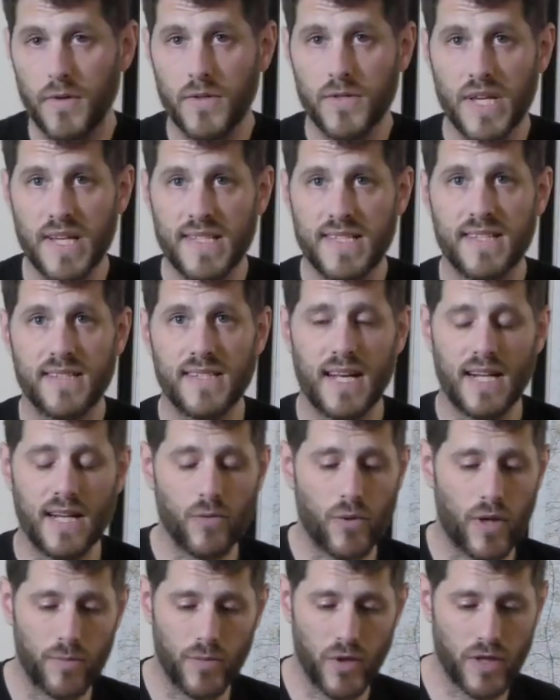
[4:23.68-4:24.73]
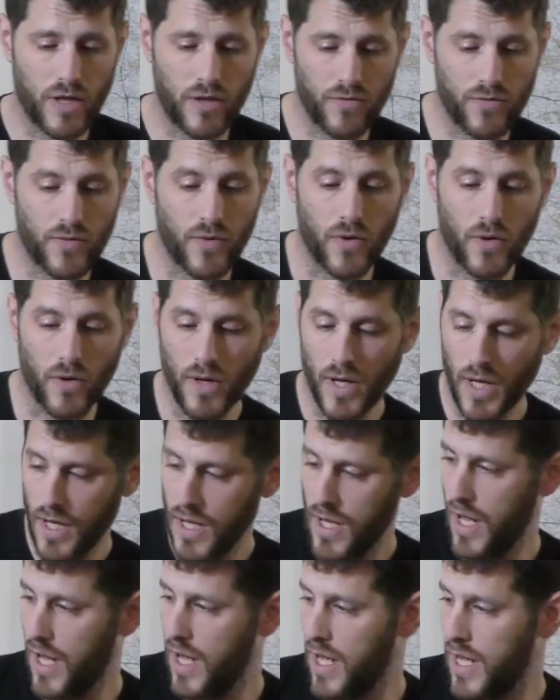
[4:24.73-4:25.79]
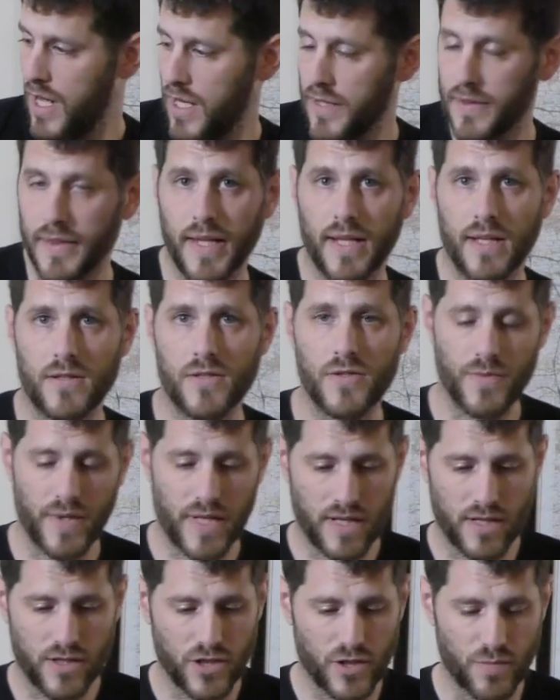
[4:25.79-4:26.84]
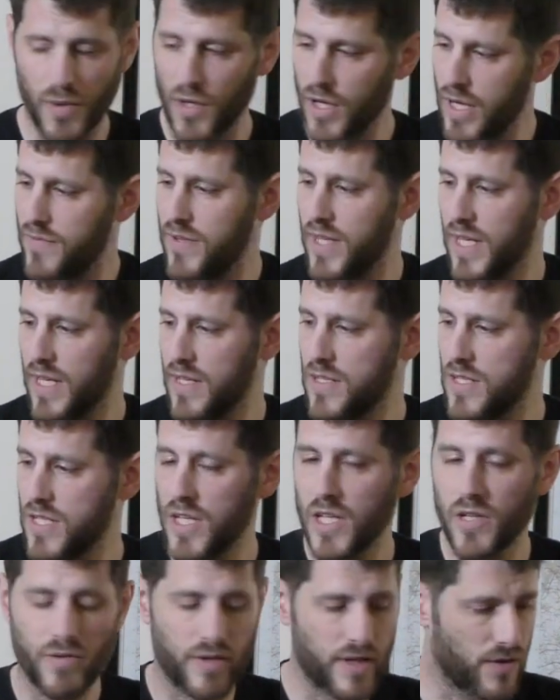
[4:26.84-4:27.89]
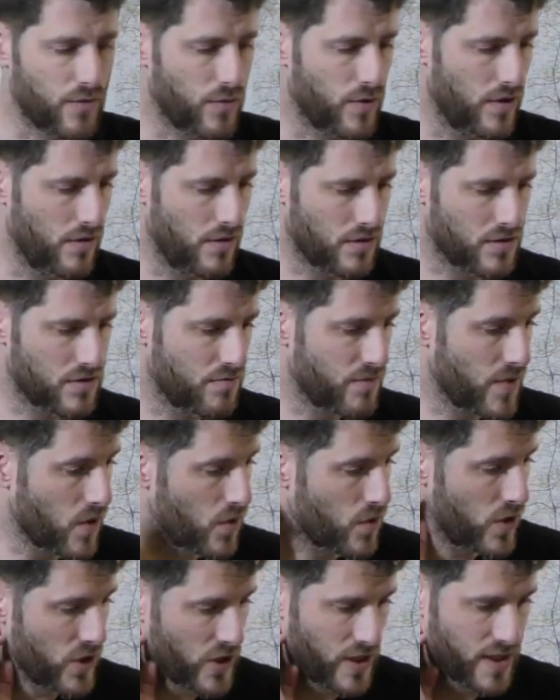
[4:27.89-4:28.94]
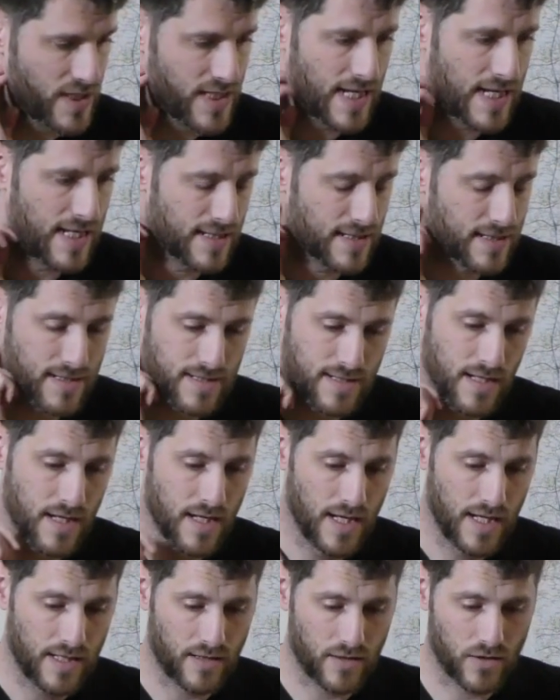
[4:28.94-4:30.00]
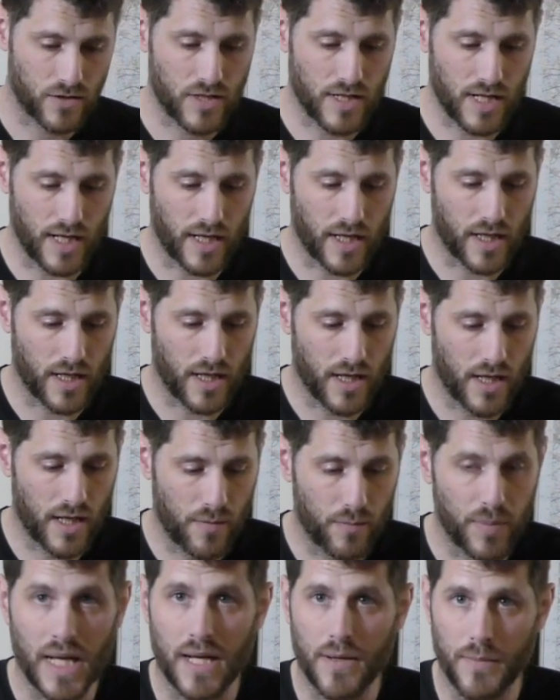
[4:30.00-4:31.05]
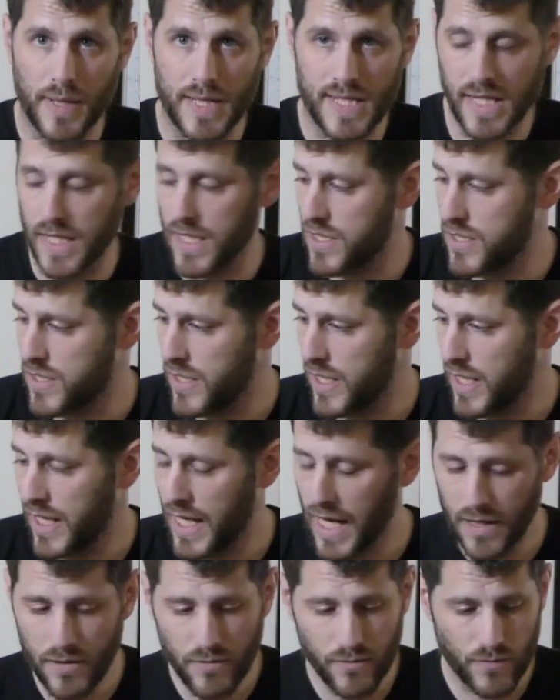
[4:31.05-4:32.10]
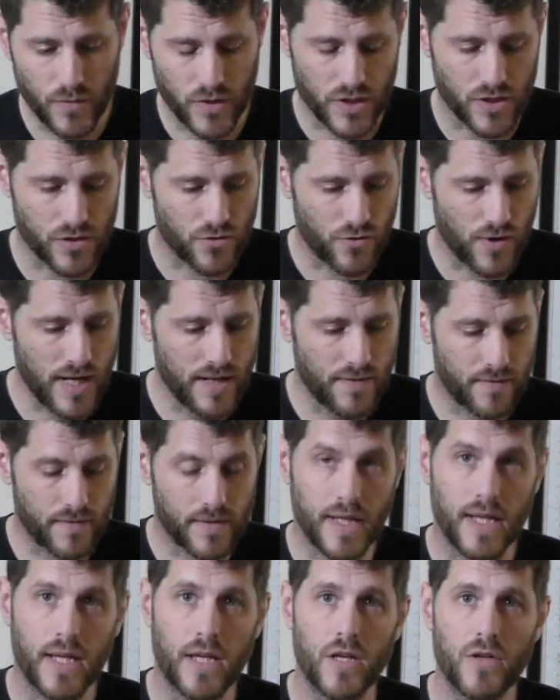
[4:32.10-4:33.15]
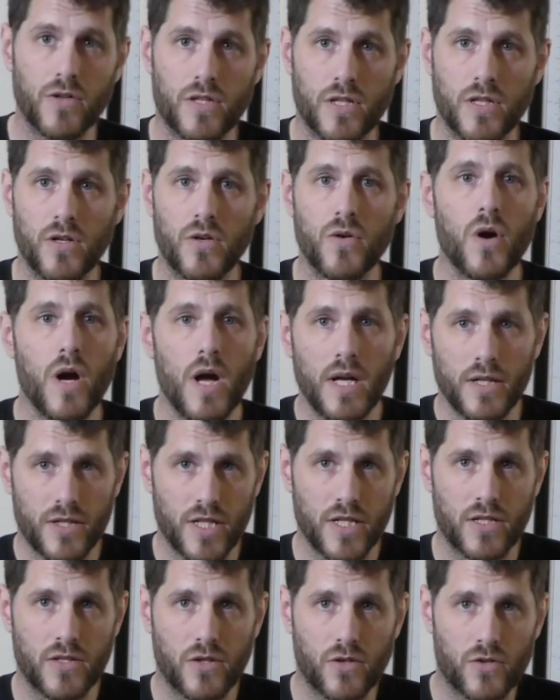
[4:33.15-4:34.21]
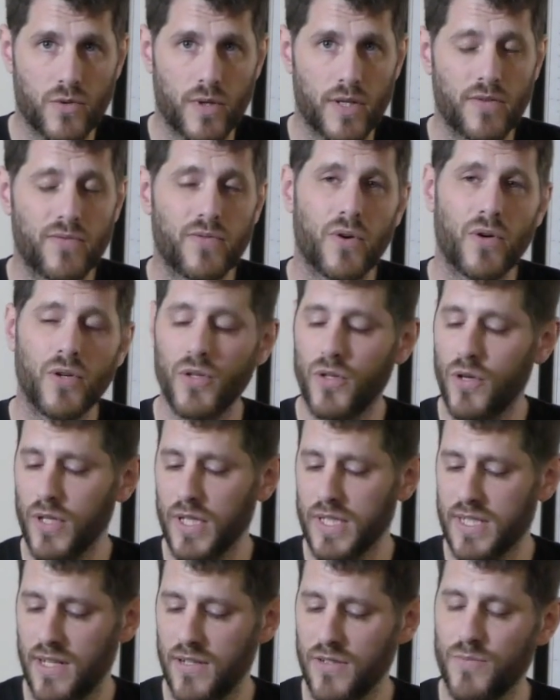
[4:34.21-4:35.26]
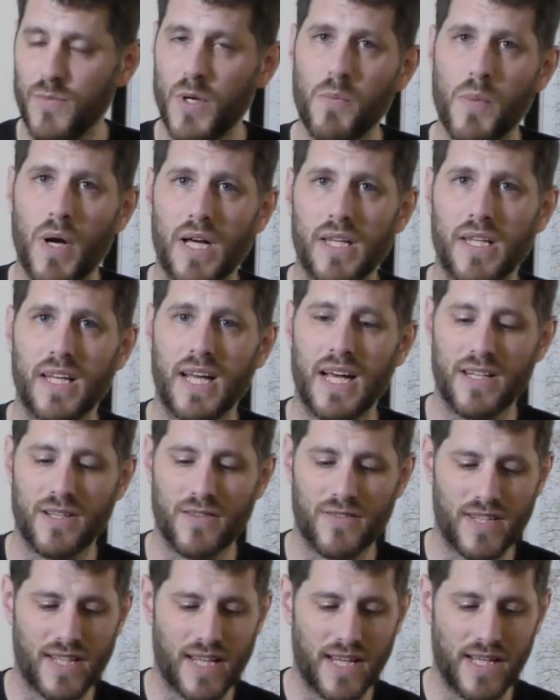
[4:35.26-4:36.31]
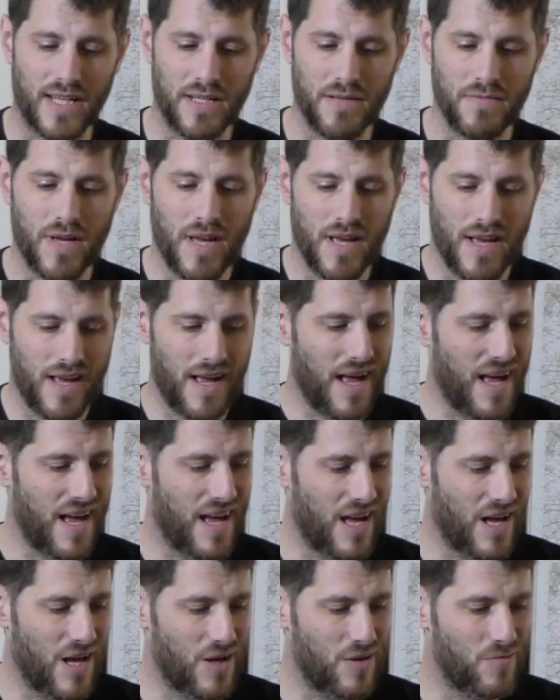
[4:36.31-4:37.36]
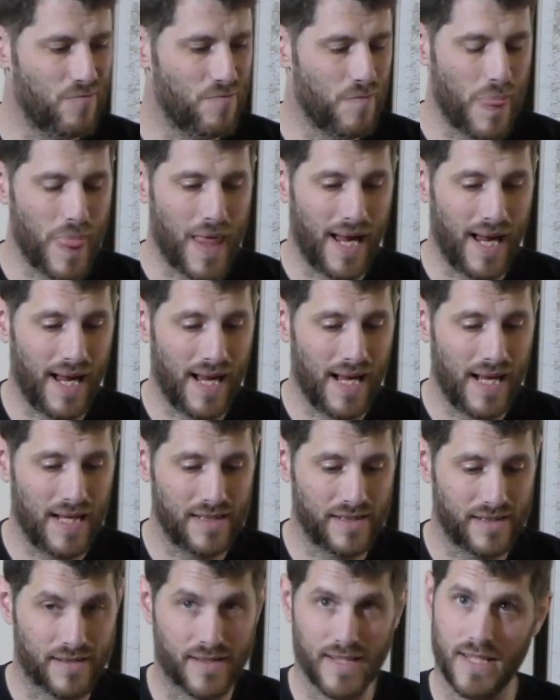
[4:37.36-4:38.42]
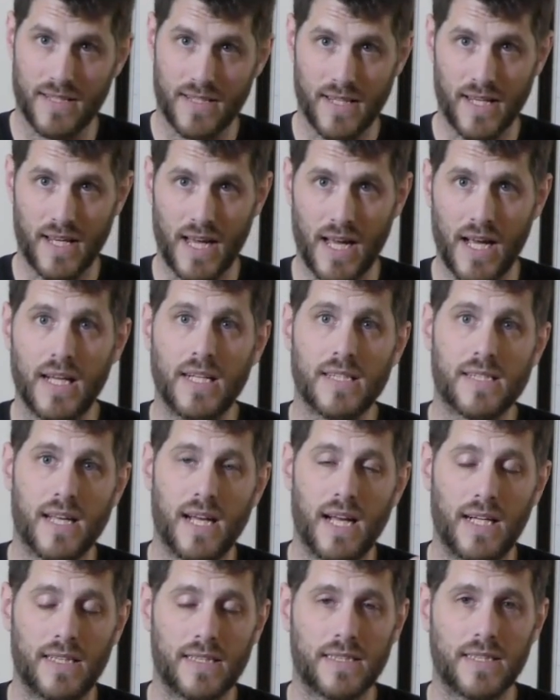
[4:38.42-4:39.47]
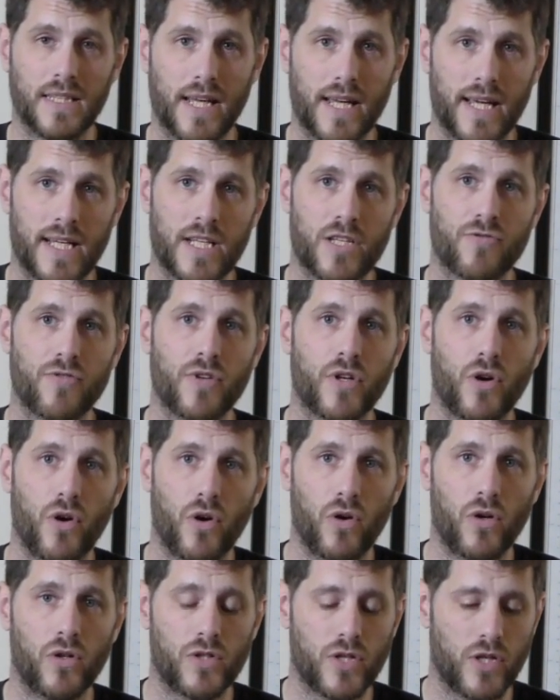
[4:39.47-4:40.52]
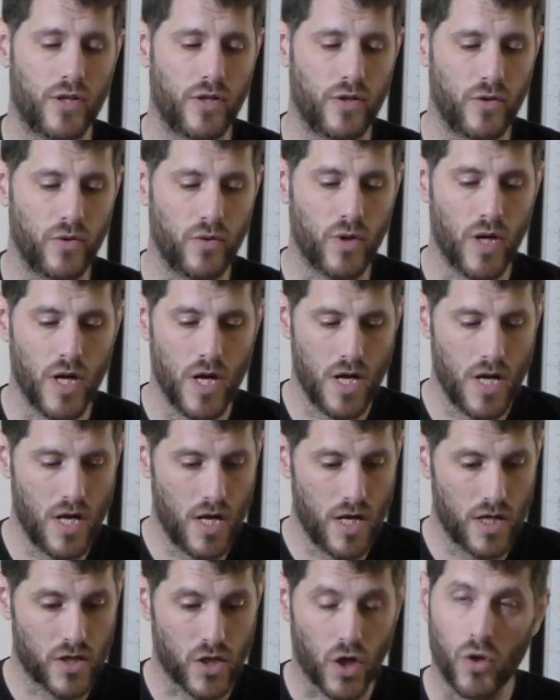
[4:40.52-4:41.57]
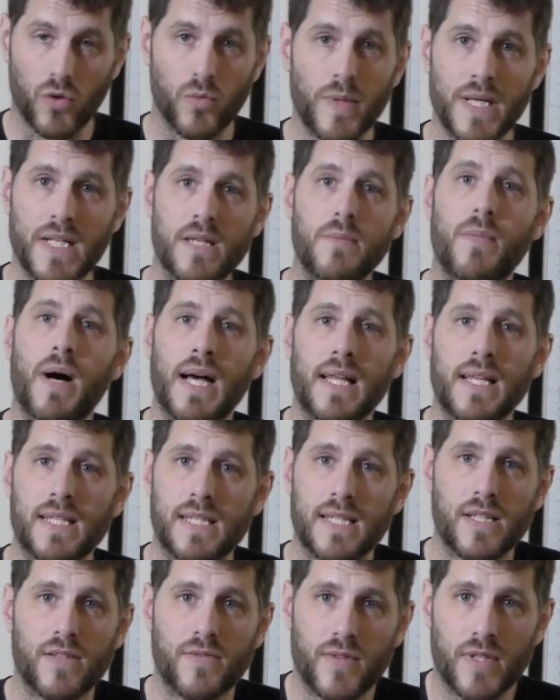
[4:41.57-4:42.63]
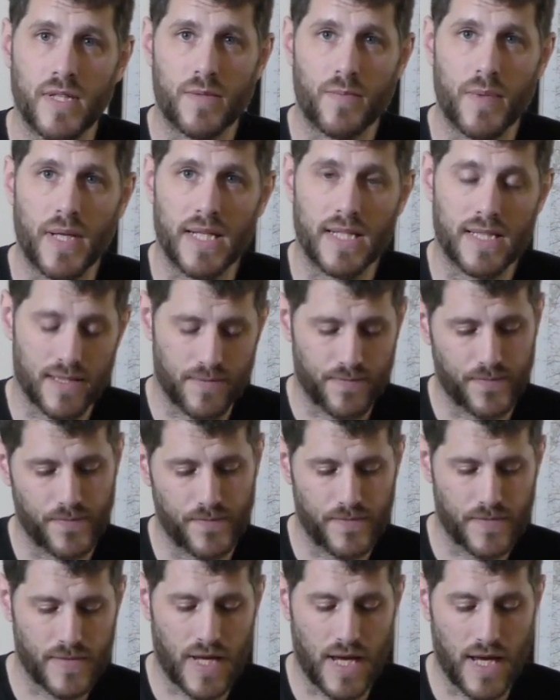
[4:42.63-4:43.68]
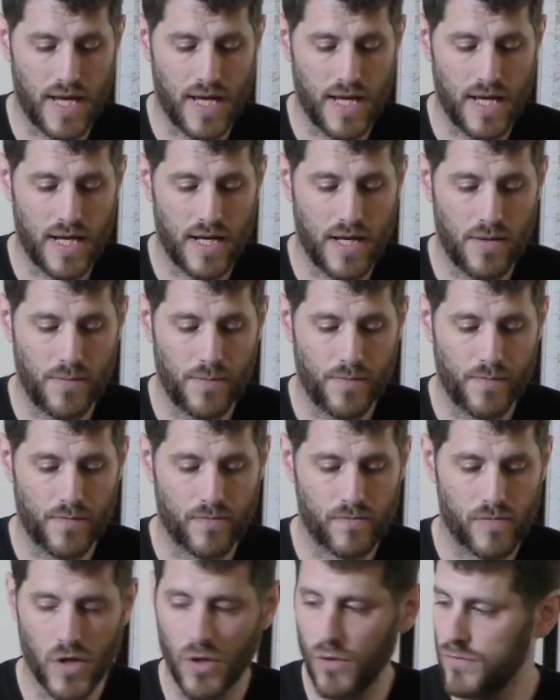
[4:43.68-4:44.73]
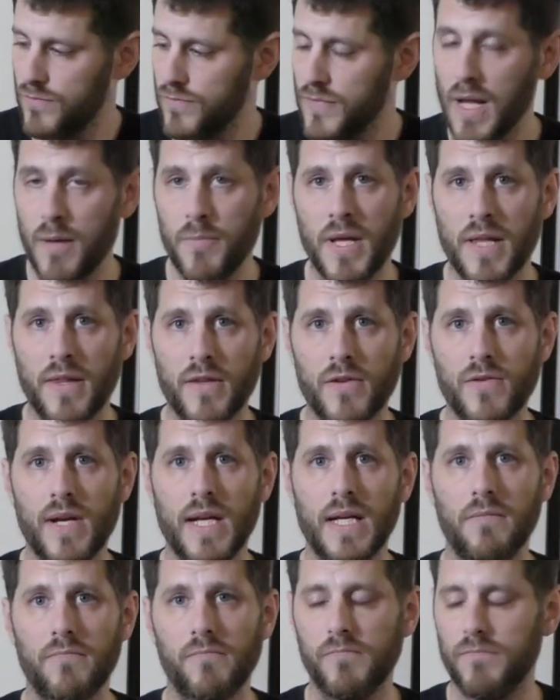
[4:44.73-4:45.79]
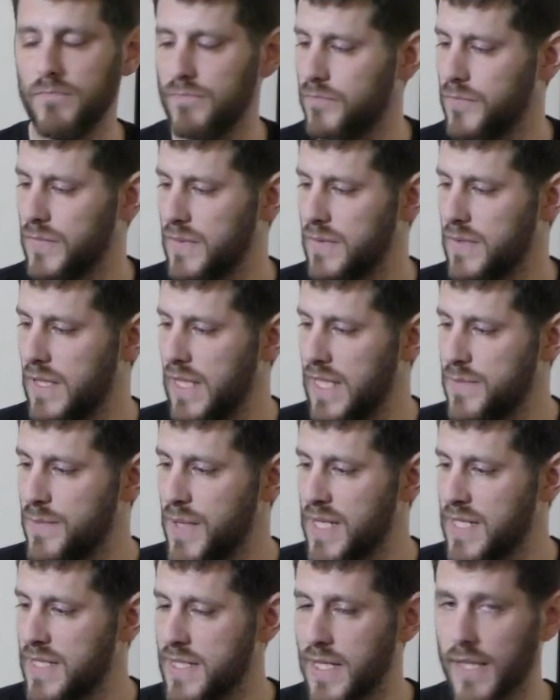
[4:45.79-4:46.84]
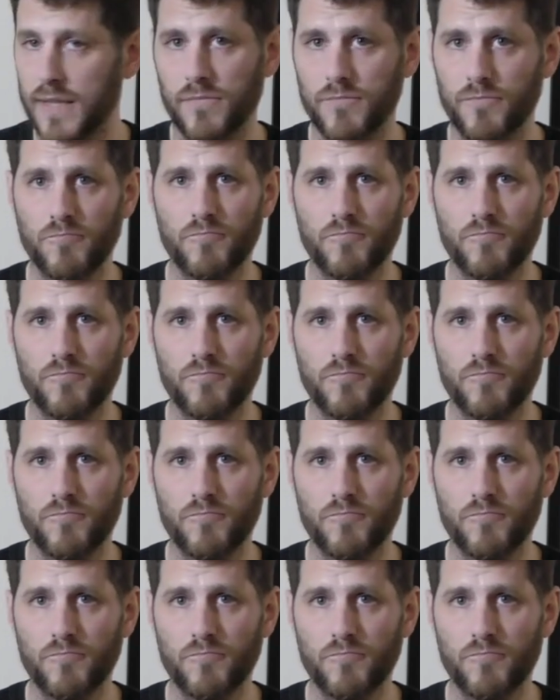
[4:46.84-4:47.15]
So it's exactly what I'm looking for. I think something I can just plug everything into and it works, no questions asked. Looks like Blackmagic has done it again, which is great. Thank you to Jigsaw24 who got this out to me by the end of the year. And thanks to the guys at Here to Record who told me to buy this in the first place. Cool, I'm Nathan Ray. Let's make this thing.